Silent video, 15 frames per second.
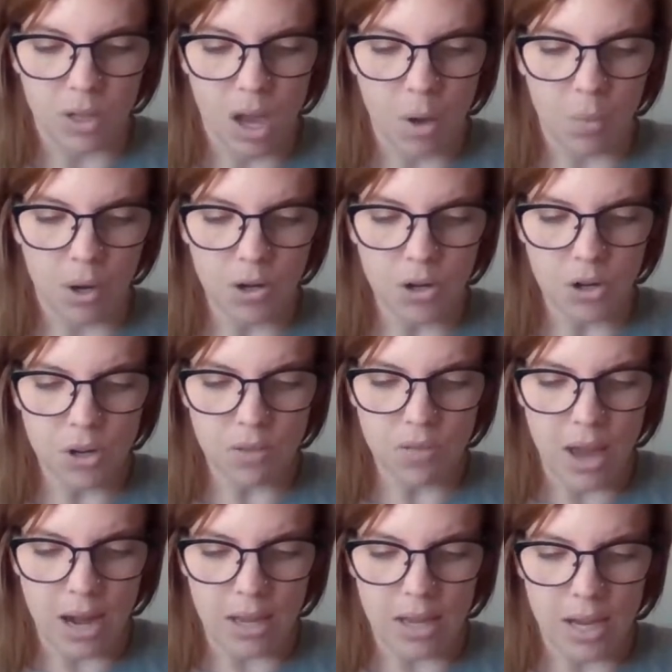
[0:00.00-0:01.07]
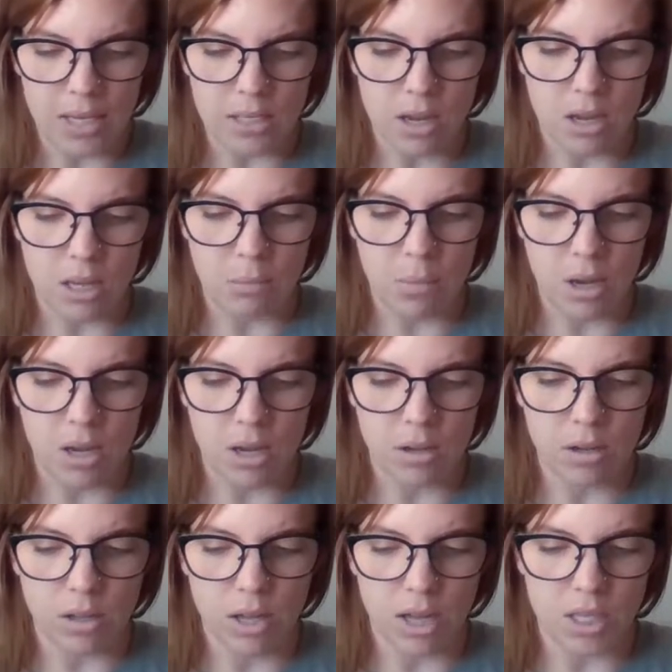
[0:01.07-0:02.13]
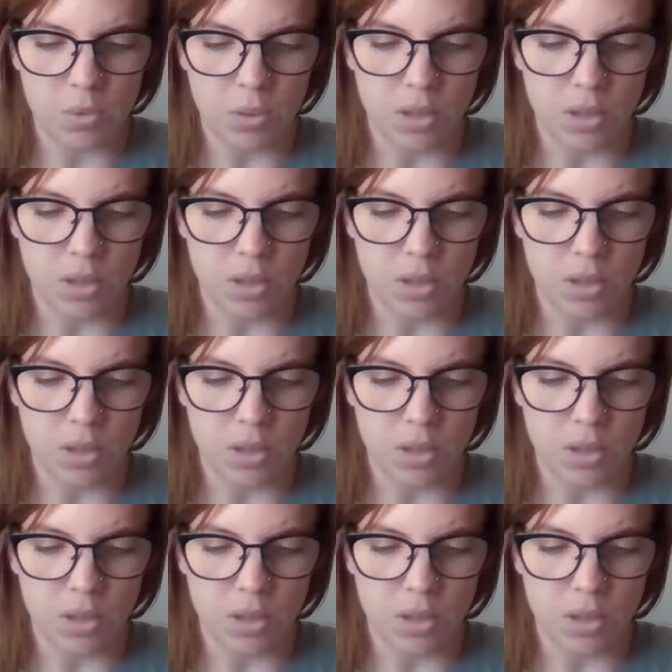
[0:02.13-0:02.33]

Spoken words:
I wondered if Eddie had taken my hearing aids